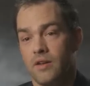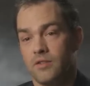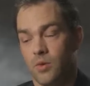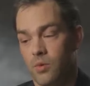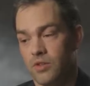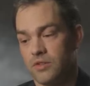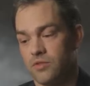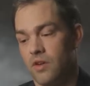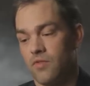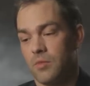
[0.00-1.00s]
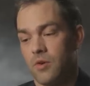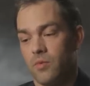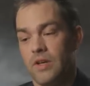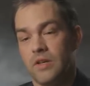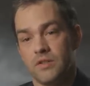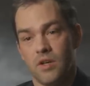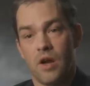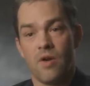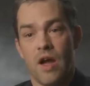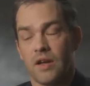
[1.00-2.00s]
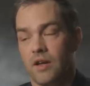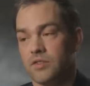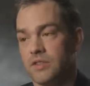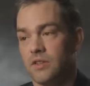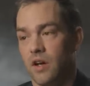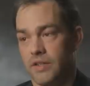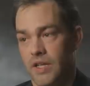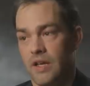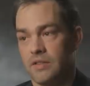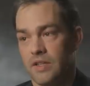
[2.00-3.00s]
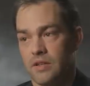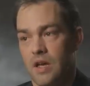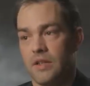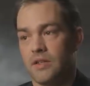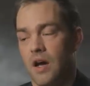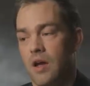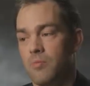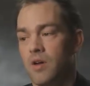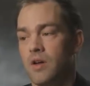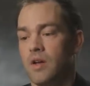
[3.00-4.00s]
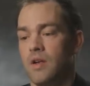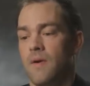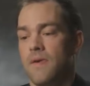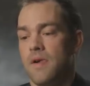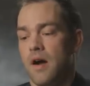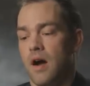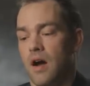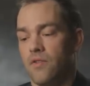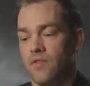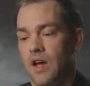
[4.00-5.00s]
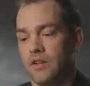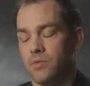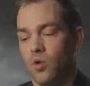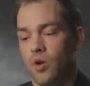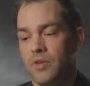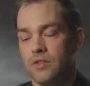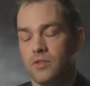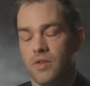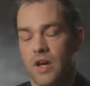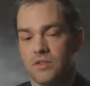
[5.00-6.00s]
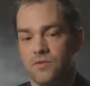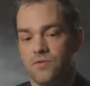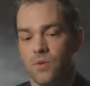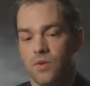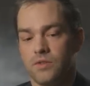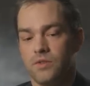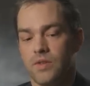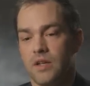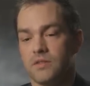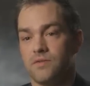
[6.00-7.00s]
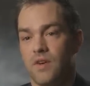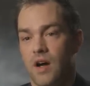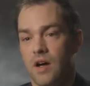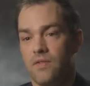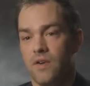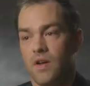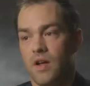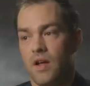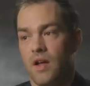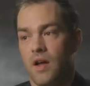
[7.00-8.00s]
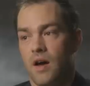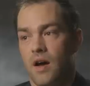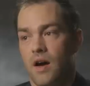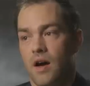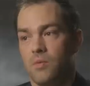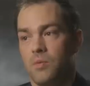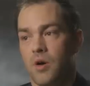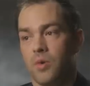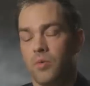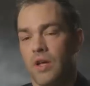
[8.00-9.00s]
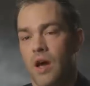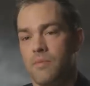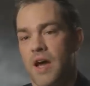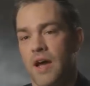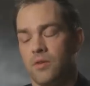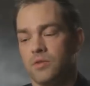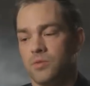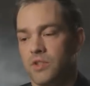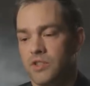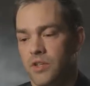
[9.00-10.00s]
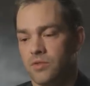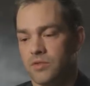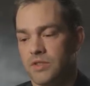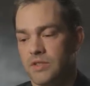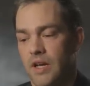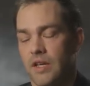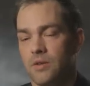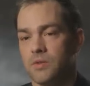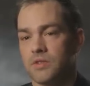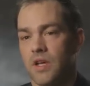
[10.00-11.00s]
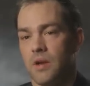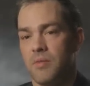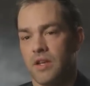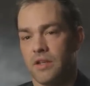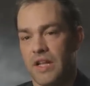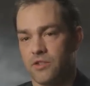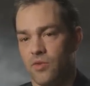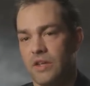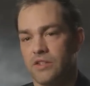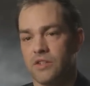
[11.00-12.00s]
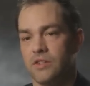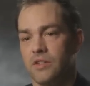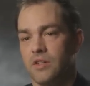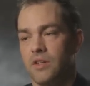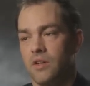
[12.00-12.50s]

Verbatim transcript: So we went straight from Korea to Iraq, and I was still on tanks at that time for that deployment in 2004 to 2005. But when we got back was when General Sinzeki was kind of making that transition,